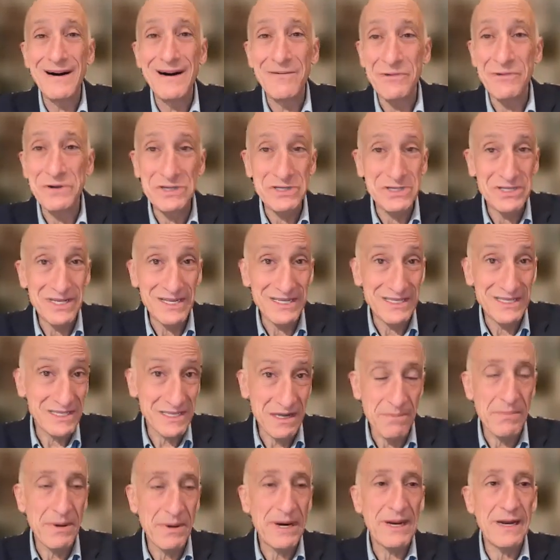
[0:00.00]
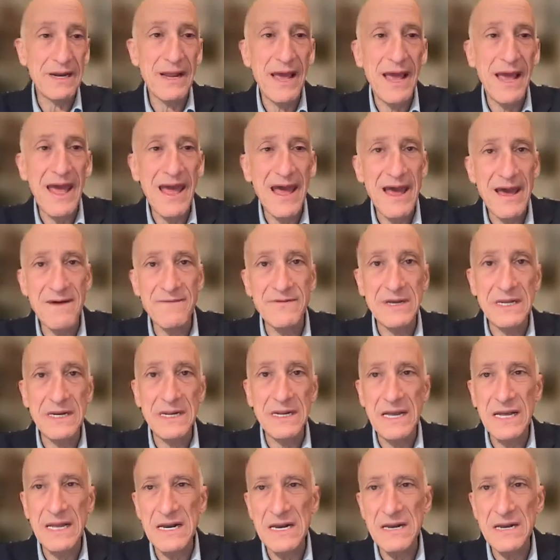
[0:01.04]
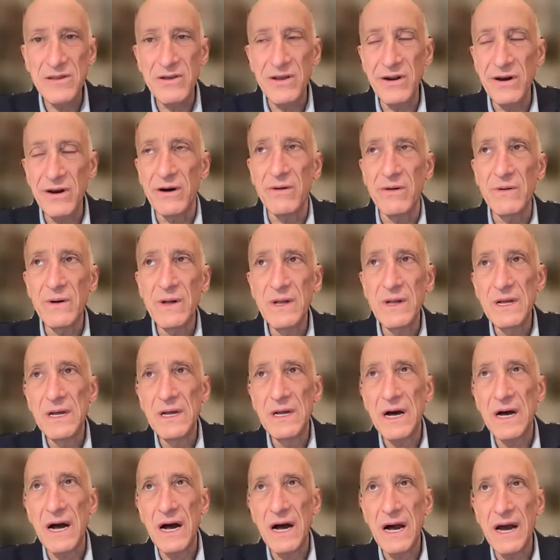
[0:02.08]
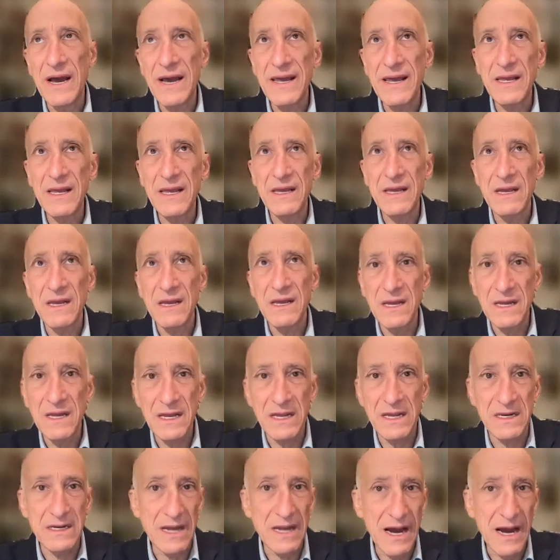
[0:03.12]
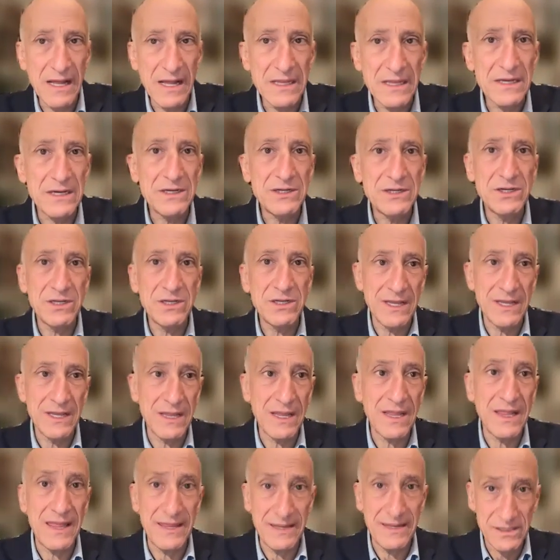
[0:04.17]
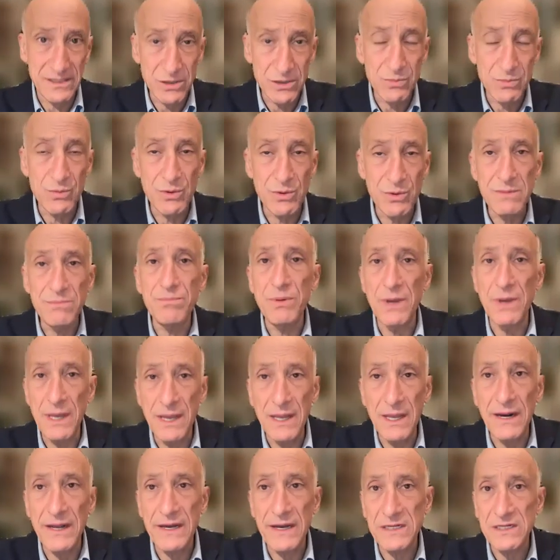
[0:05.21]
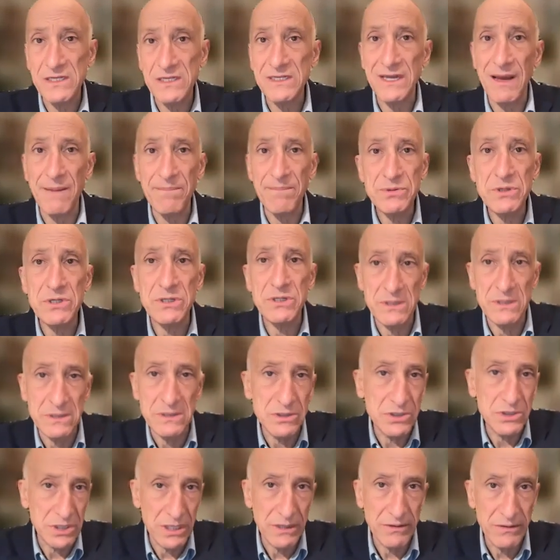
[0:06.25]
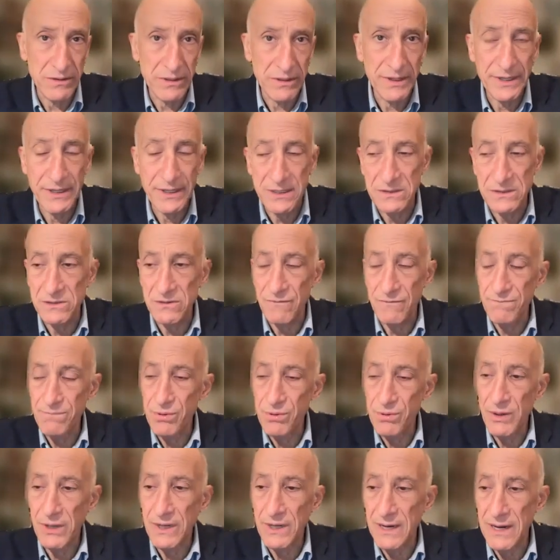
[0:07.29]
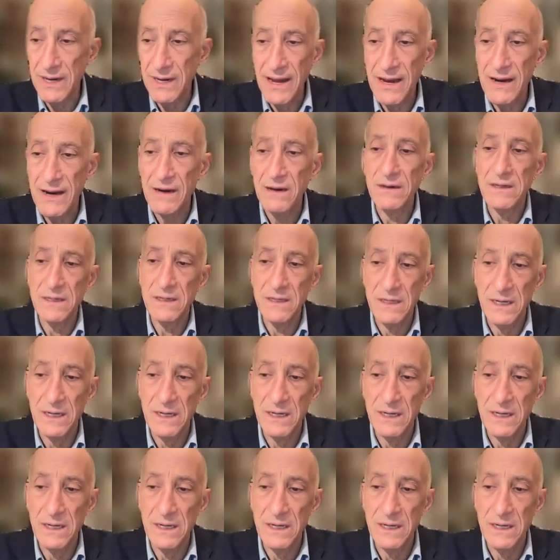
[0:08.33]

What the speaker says: We just need somebody to have it. And, I acknowledge that this would be an exception generally, as you pointed out.